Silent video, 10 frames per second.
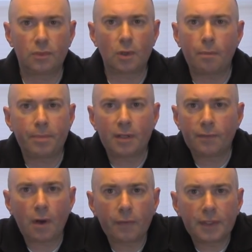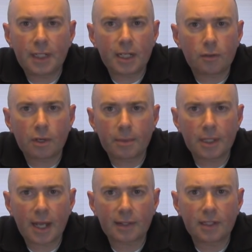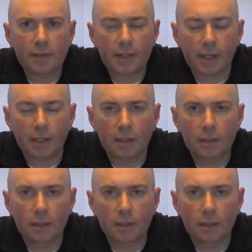don't be involved in any criminal activity.